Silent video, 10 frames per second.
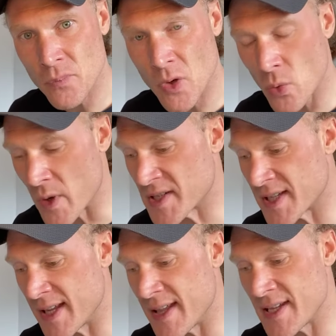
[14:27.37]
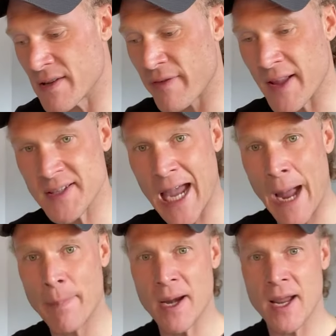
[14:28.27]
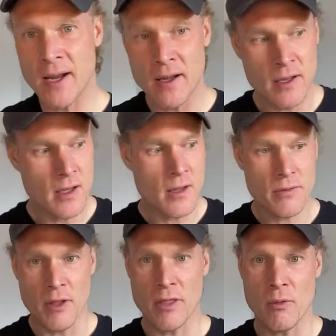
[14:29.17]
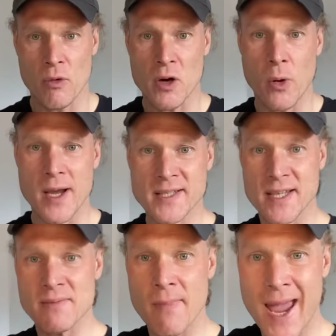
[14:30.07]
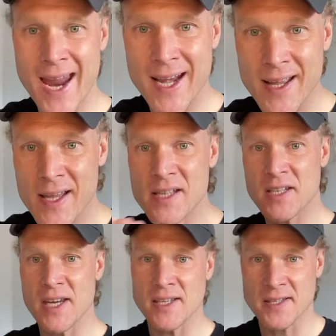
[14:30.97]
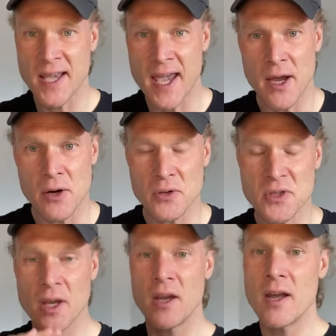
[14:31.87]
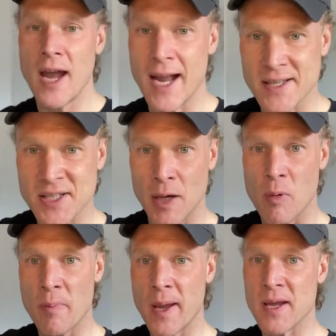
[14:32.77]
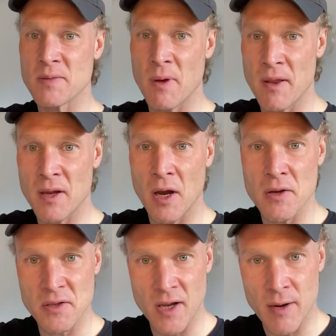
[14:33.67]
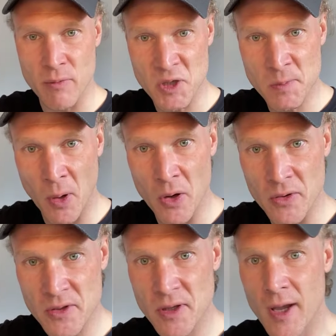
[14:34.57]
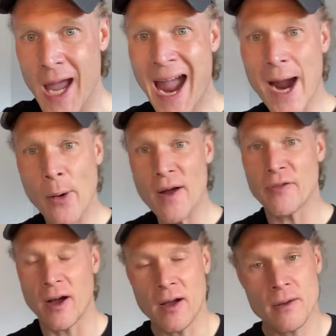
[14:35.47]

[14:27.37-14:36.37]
we see these events happening, that the request is made, Jesus heals, and Simon Peter's mother goes and responds. However,